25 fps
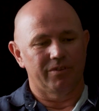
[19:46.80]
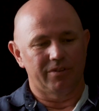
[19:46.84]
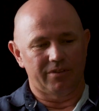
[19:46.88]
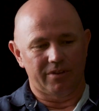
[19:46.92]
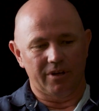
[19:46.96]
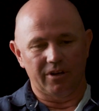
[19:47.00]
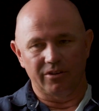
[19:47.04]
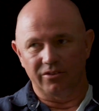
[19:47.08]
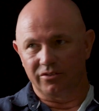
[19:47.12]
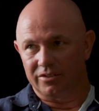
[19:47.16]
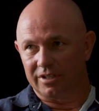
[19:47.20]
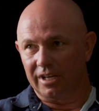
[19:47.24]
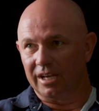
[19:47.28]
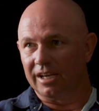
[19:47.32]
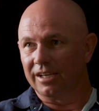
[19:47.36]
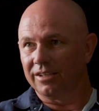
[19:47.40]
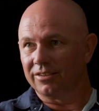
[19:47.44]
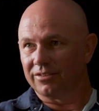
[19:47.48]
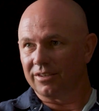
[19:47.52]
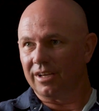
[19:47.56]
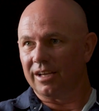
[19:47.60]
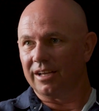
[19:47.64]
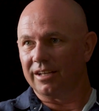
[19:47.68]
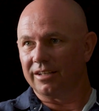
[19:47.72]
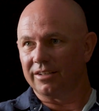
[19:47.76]
Those
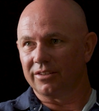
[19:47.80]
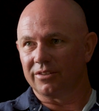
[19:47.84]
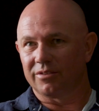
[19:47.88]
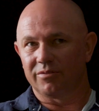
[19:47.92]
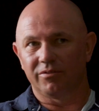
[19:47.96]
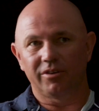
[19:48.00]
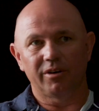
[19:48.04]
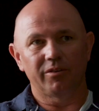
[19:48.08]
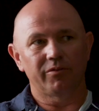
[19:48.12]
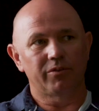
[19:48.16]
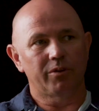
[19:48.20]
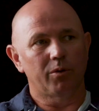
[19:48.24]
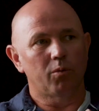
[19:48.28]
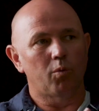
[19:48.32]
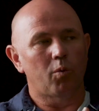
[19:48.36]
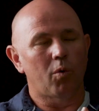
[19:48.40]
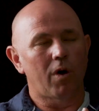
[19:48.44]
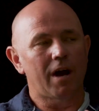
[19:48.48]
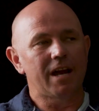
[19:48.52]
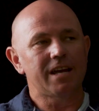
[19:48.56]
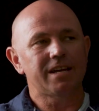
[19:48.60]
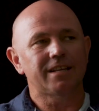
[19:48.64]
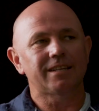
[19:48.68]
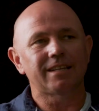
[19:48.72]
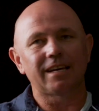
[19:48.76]
days, hard to survive. The
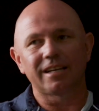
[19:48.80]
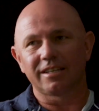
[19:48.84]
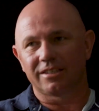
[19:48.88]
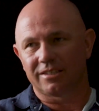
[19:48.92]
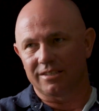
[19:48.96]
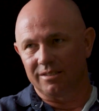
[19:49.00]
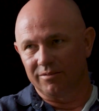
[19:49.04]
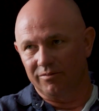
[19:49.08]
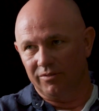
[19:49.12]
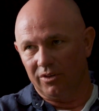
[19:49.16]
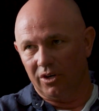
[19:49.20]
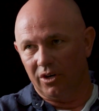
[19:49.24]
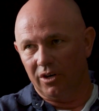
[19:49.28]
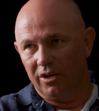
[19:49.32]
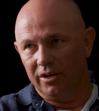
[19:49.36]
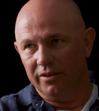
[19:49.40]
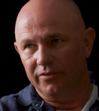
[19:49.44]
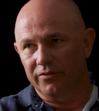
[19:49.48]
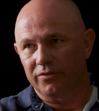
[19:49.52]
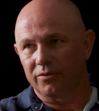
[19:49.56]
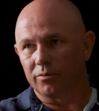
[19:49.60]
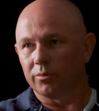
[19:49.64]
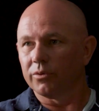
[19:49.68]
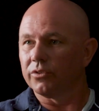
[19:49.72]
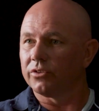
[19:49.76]
way they
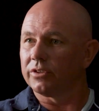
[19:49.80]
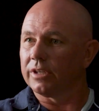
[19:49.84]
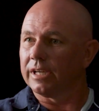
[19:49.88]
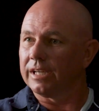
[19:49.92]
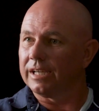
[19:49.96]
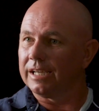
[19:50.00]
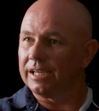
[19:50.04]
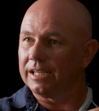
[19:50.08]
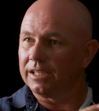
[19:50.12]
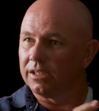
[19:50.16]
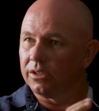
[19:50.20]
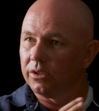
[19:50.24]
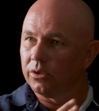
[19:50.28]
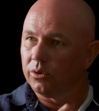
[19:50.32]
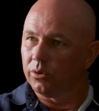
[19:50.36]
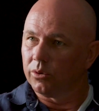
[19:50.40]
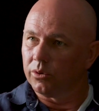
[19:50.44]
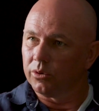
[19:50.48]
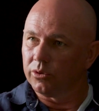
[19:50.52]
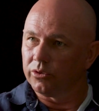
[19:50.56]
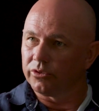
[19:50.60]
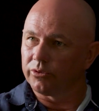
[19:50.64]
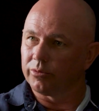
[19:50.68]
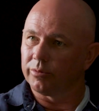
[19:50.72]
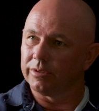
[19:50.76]
survived was they had
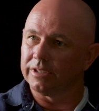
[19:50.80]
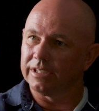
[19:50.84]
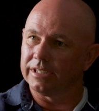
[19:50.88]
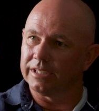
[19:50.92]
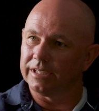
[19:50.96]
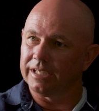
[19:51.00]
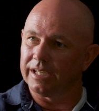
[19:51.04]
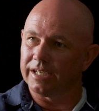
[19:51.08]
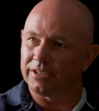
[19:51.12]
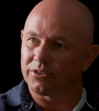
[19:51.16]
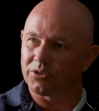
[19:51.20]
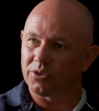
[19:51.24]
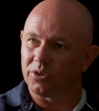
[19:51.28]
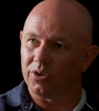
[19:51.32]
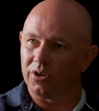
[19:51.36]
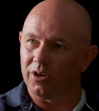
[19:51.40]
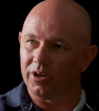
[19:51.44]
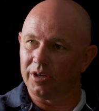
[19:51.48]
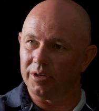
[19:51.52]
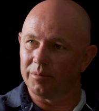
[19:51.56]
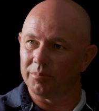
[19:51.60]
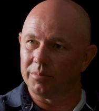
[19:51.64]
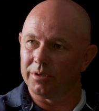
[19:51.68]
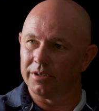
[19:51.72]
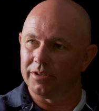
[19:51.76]
laws within their
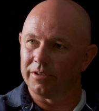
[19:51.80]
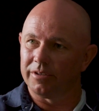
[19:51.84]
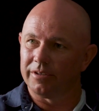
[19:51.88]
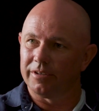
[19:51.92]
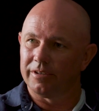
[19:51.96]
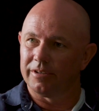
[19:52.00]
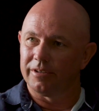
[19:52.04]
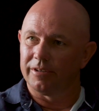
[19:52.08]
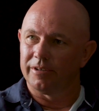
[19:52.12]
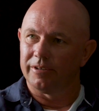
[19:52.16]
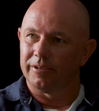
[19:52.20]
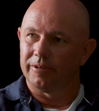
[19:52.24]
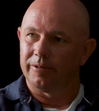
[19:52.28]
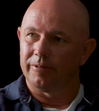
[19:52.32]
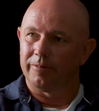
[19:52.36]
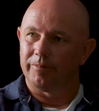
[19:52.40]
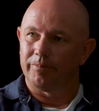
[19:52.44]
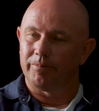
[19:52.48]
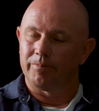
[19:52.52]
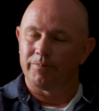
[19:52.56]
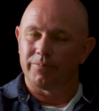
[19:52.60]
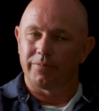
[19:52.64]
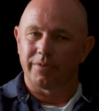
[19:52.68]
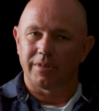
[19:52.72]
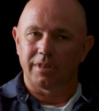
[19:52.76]
tribe.
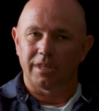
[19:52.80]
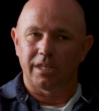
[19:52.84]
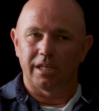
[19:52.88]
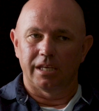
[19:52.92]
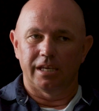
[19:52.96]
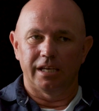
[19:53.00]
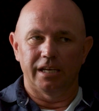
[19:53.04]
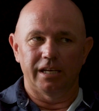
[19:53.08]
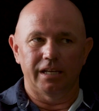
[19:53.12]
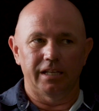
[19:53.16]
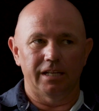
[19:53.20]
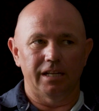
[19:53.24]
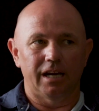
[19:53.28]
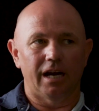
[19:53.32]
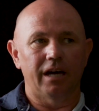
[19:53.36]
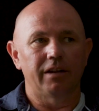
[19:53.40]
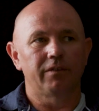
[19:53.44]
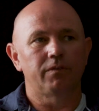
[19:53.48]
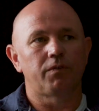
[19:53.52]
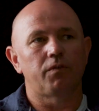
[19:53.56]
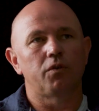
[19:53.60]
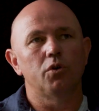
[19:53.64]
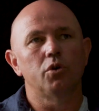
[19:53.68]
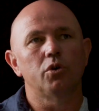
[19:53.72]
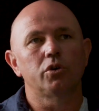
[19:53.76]
And
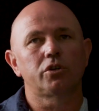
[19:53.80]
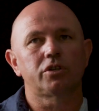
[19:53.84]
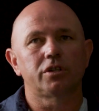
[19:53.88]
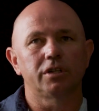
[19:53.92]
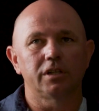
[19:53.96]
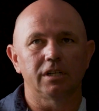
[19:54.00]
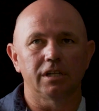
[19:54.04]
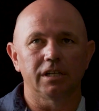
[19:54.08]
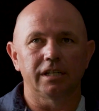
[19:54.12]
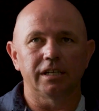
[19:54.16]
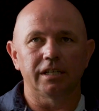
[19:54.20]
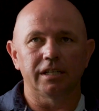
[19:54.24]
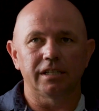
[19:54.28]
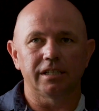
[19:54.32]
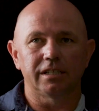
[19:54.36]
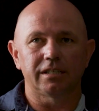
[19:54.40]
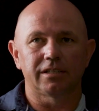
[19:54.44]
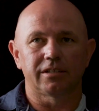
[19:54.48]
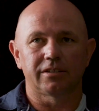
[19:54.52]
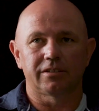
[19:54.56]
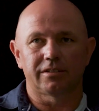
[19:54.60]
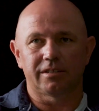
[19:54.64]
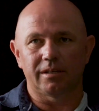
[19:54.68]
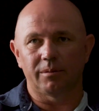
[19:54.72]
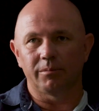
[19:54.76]
unfortunately,
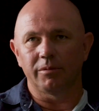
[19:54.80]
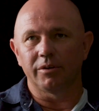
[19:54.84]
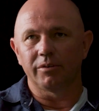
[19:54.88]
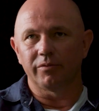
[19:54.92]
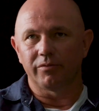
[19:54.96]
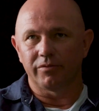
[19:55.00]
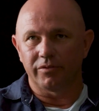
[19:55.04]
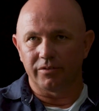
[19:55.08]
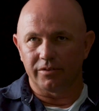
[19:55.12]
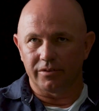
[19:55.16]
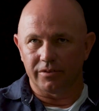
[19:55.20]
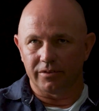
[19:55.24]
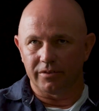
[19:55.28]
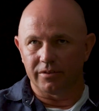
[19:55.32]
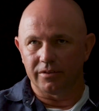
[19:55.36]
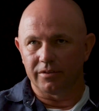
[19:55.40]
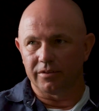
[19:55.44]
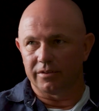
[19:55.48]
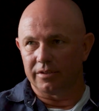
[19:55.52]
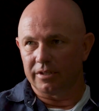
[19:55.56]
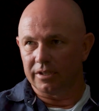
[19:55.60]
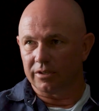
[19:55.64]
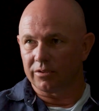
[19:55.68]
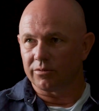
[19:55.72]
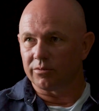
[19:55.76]
some of
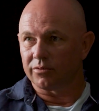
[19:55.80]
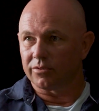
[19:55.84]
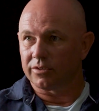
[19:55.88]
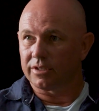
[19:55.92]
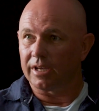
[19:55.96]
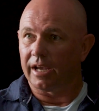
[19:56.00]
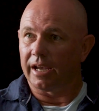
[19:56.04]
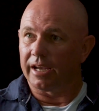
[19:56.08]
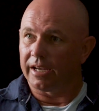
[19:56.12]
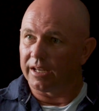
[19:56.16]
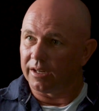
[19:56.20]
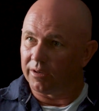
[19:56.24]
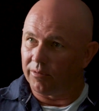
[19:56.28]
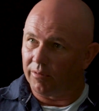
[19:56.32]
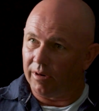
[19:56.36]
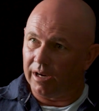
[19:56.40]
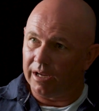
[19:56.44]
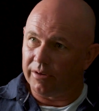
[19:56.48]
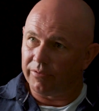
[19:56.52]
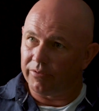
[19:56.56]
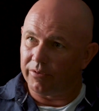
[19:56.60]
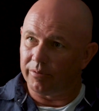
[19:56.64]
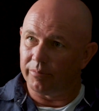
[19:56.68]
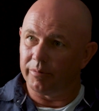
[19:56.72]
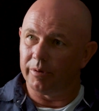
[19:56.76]
this was taken
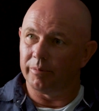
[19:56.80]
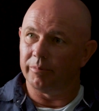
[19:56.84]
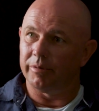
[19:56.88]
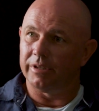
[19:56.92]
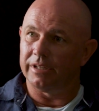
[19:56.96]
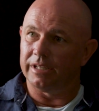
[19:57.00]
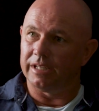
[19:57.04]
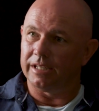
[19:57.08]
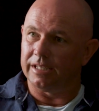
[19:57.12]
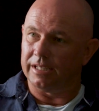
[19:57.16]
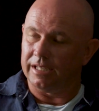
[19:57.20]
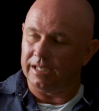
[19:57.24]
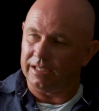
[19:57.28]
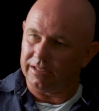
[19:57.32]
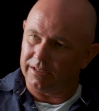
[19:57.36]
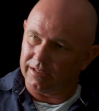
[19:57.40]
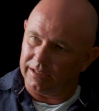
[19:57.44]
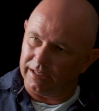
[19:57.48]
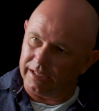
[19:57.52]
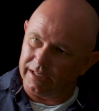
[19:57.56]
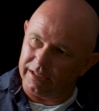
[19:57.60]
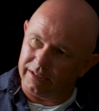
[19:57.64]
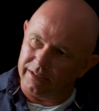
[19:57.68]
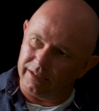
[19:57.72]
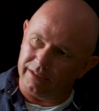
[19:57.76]
away from them, and then that's
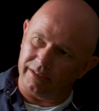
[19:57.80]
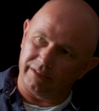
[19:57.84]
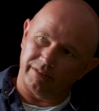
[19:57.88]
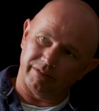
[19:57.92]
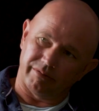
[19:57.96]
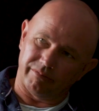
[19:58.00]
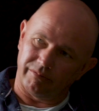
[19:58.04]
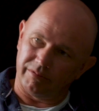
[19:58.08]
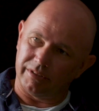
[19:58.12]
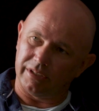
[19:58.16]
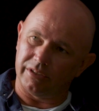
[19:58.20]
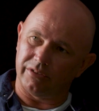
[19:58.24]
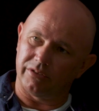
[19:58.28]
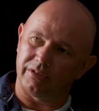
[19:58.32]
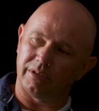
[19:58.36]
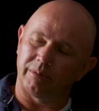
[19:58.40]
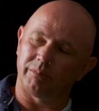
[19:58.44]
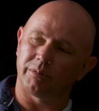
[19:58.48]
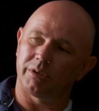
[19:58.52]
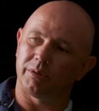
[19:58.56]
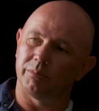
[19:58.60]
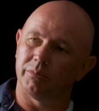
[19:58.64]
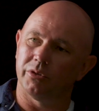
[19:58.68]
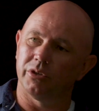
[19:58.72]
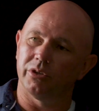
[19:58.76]
led to, there's
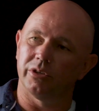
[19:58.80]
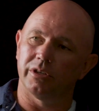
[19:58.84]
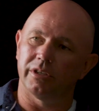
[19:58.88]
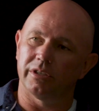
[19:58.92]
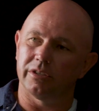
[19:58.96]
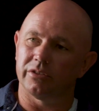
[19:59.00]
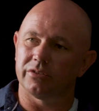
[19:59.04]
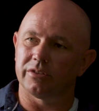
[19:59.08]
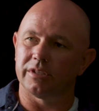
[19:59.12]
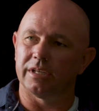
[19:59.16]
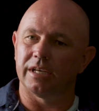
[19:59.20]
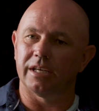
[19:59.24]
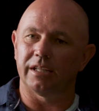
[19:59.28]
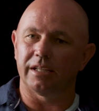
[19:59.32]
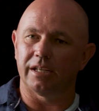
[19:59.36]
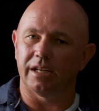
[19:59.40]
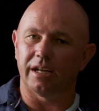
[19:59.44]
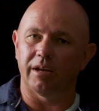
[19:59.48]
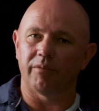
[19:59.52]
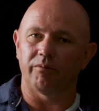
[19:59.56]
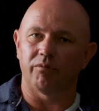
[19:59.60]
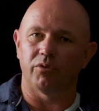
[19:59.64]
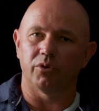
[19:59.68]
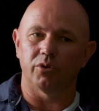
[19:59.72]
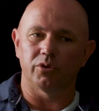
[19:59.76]
some communities now
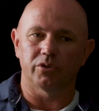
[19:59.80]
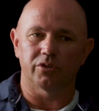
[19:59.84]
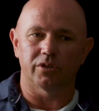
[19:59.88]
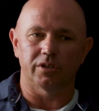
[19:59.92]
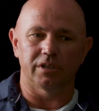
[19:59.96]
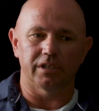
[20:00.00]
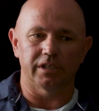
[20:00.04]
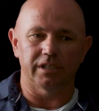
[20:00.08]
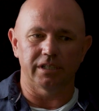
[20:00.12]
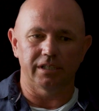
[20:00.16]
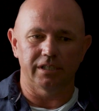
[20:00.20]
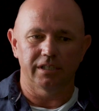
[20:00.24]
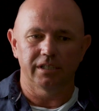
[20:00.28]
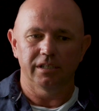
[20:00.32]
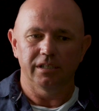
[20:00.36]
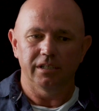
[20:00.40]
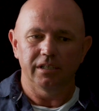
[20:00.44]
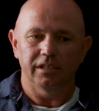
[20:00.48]
that unfortunately